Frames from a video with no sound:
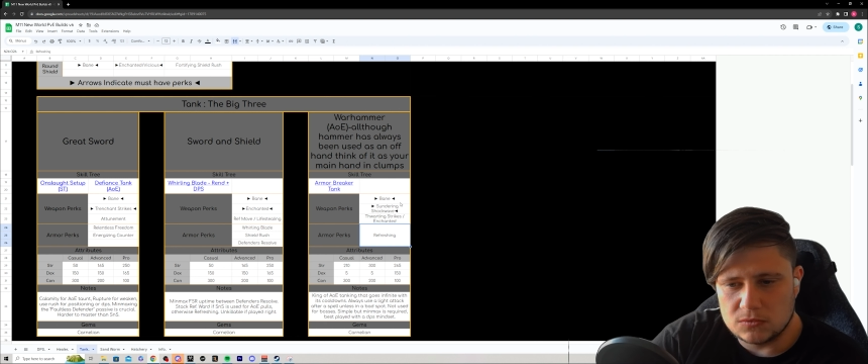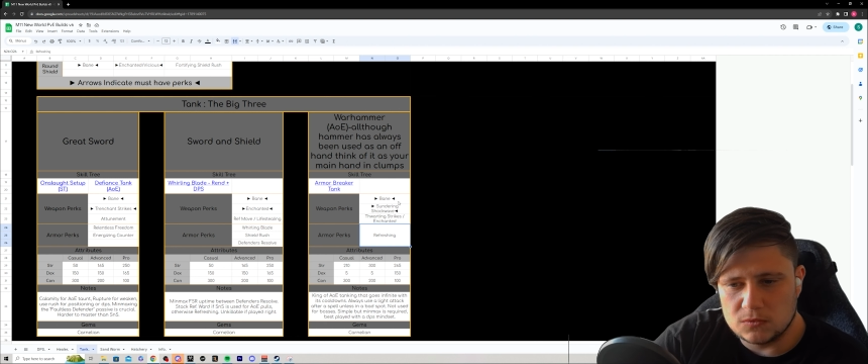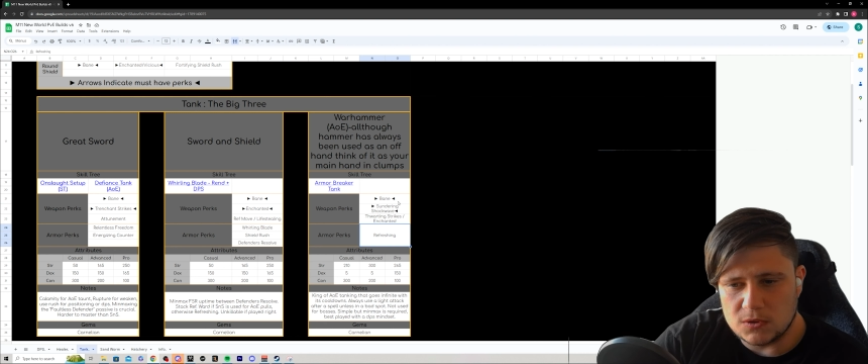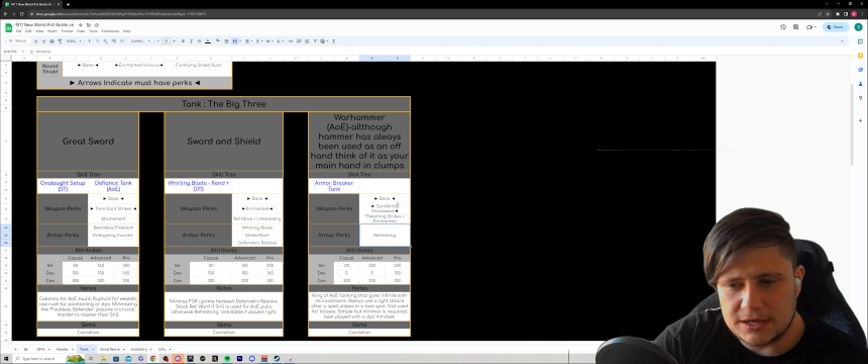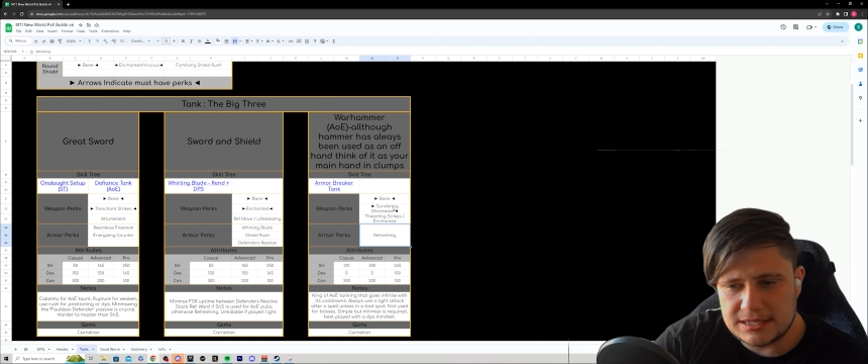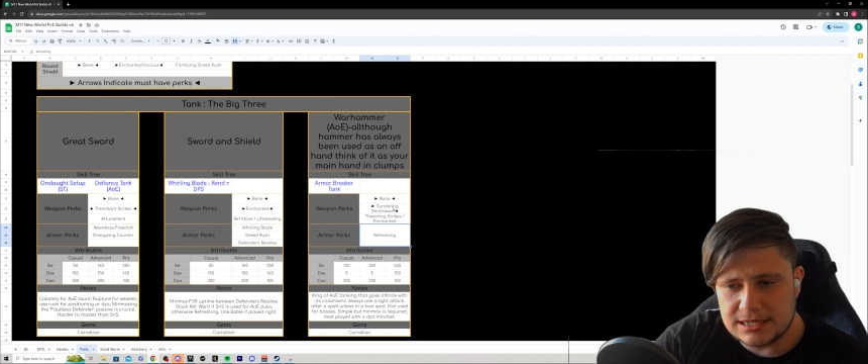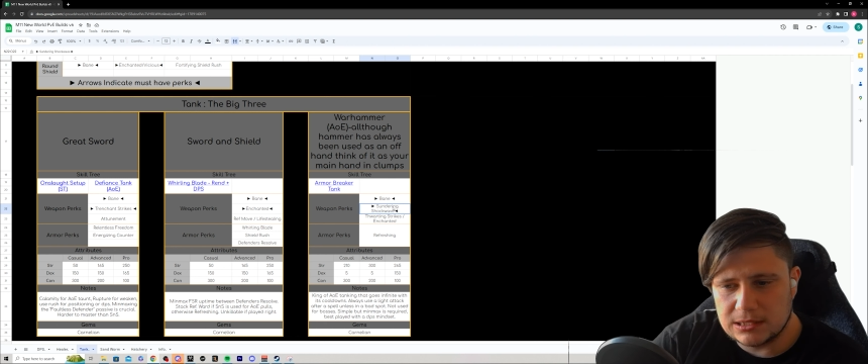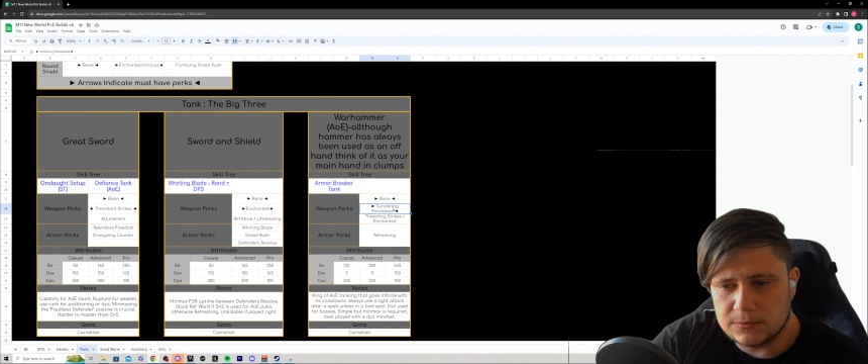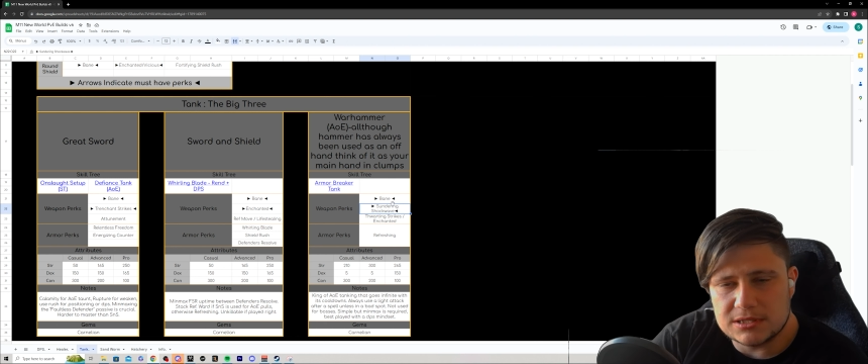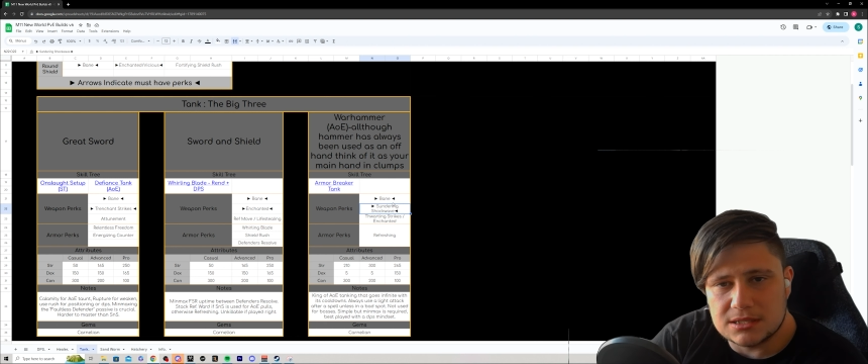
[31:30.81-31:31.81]
You
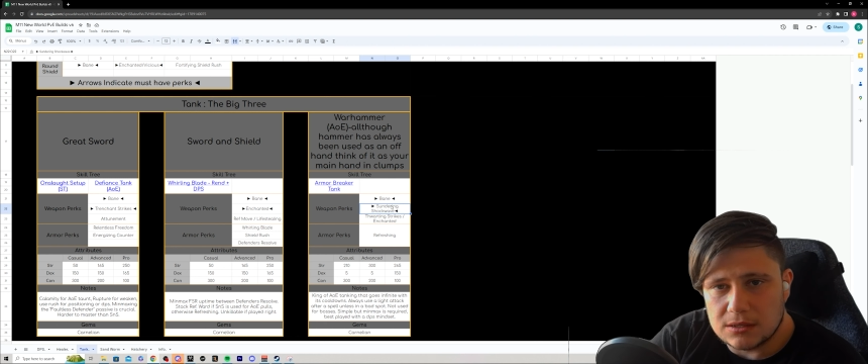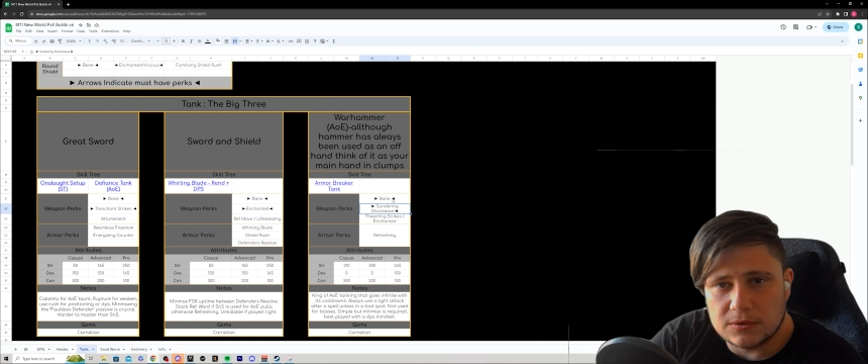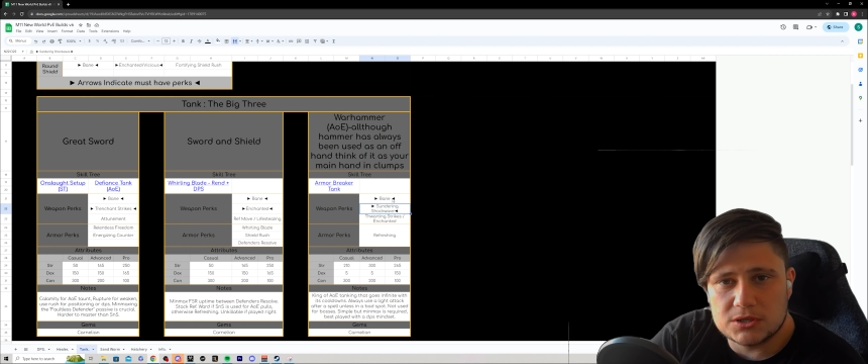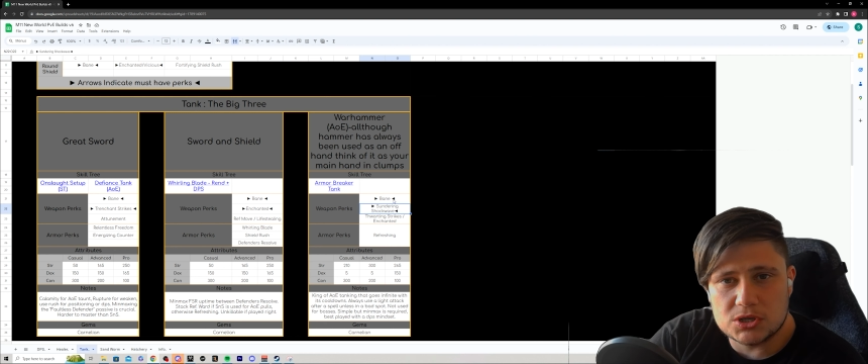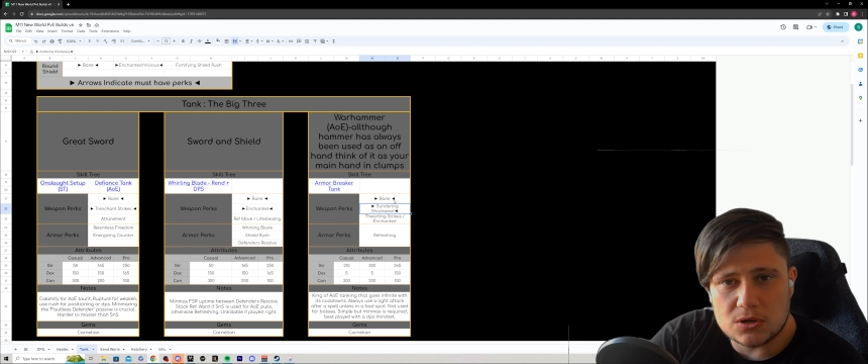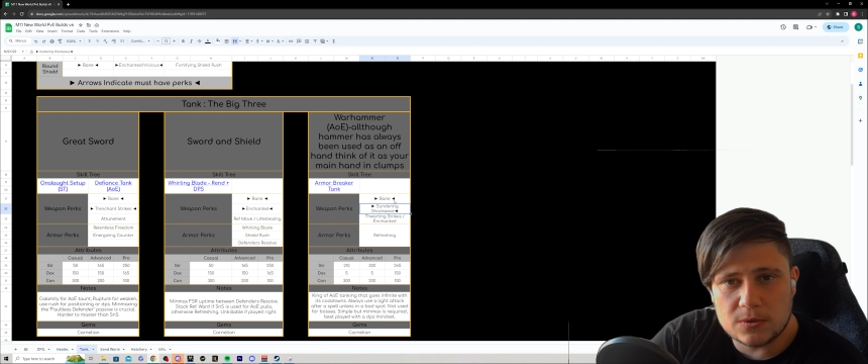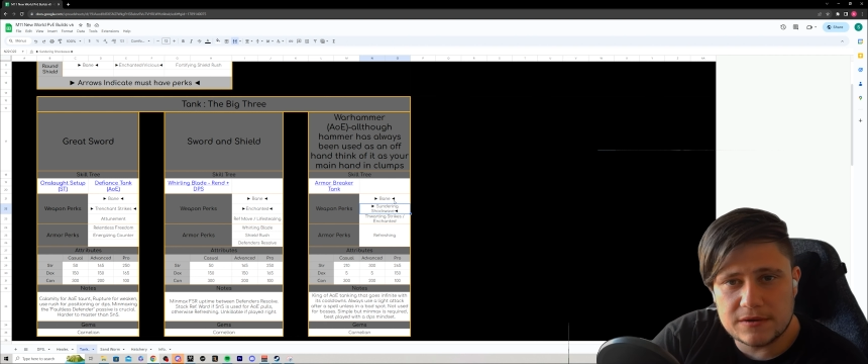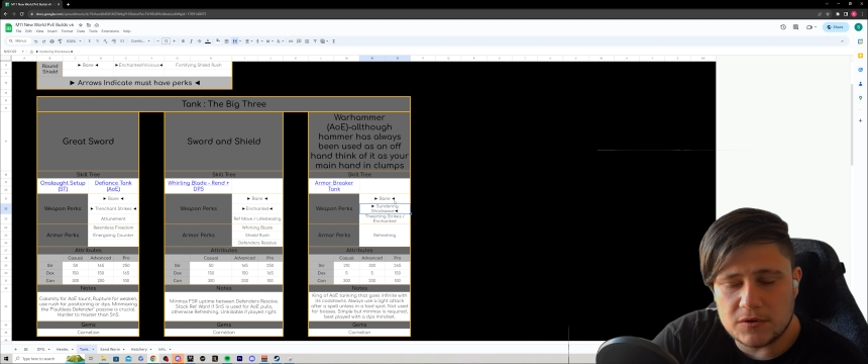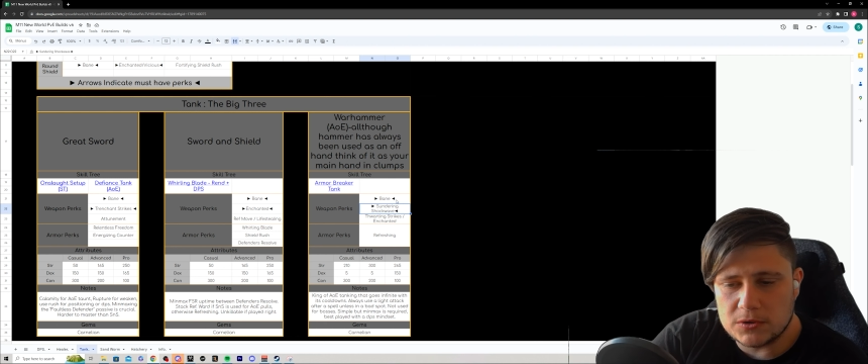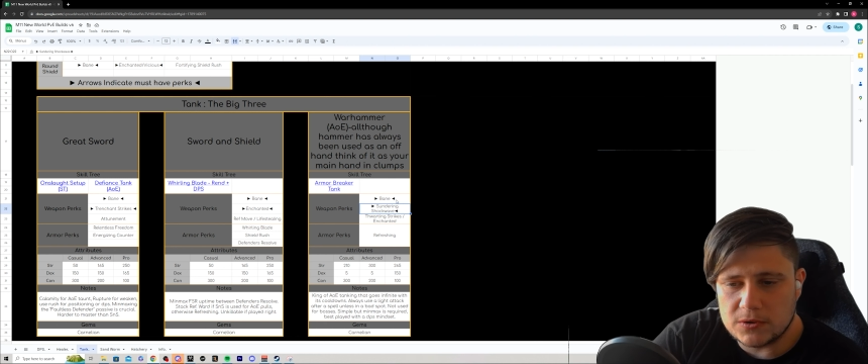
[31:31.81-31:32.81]
ideally want Sundering
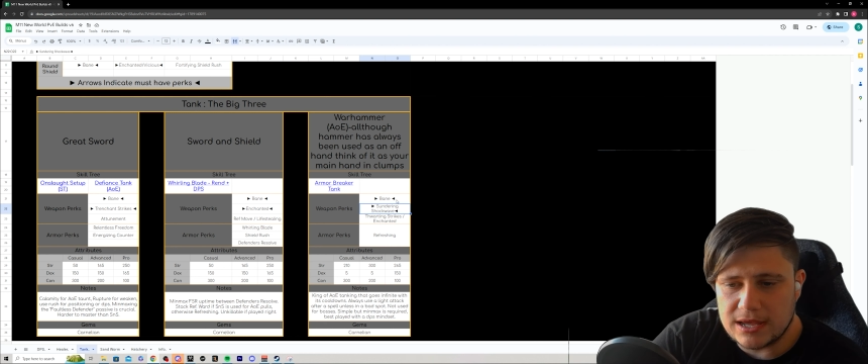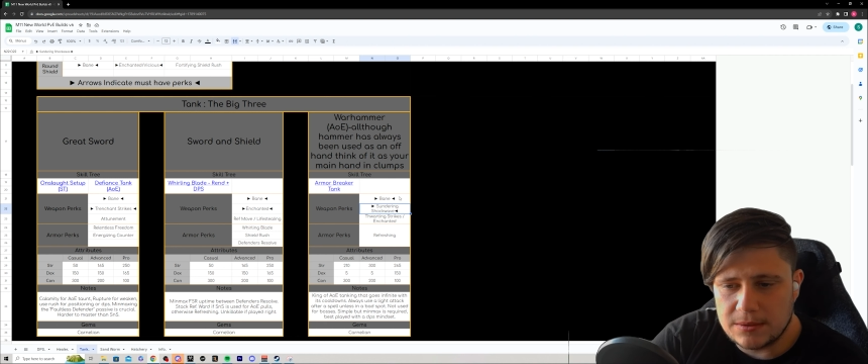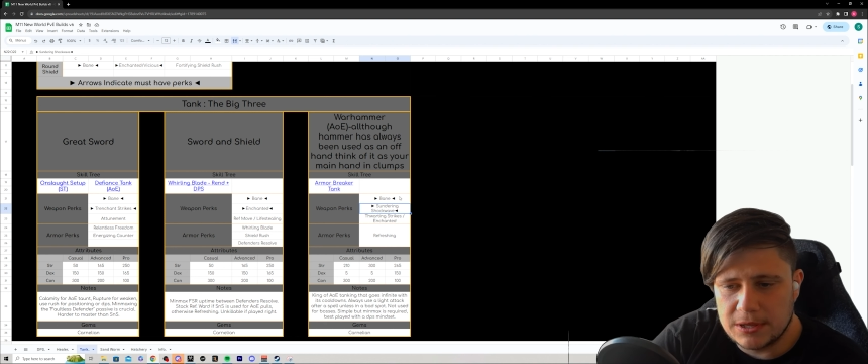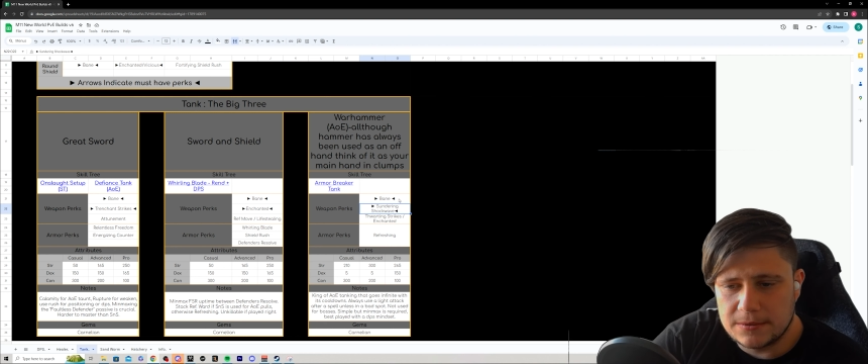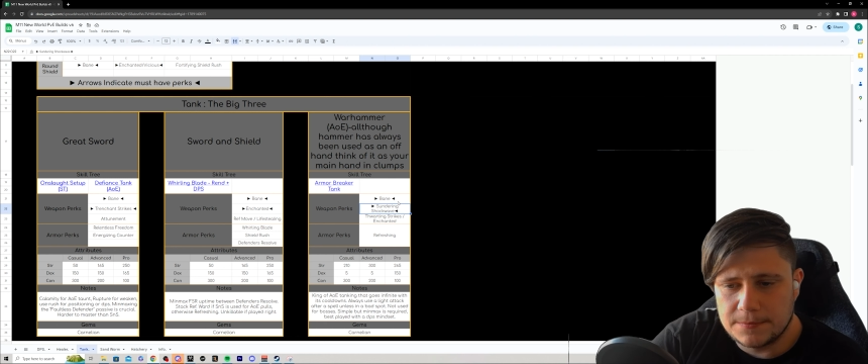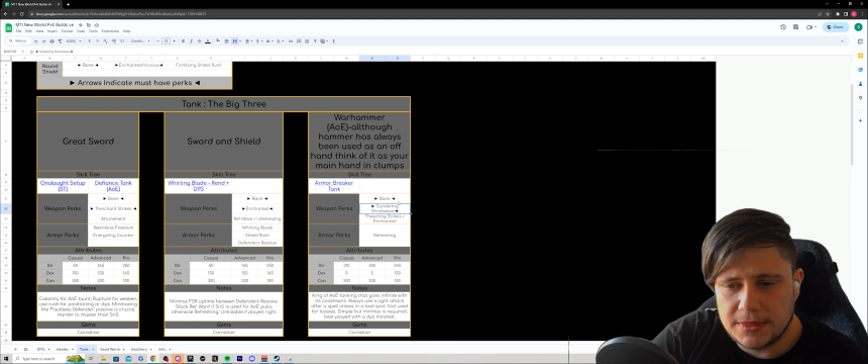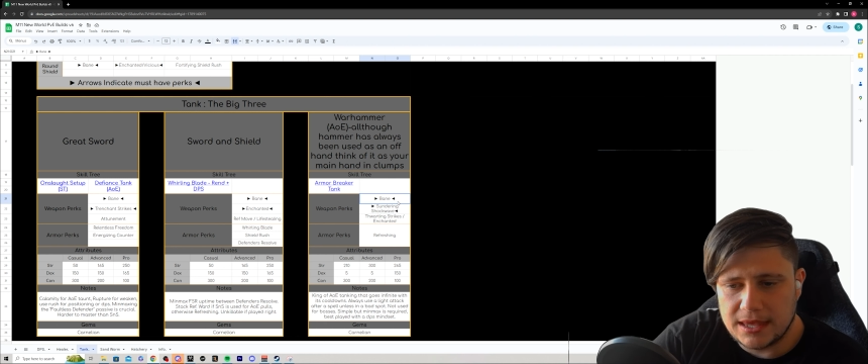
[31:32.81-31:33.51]
Shockwave on your hammer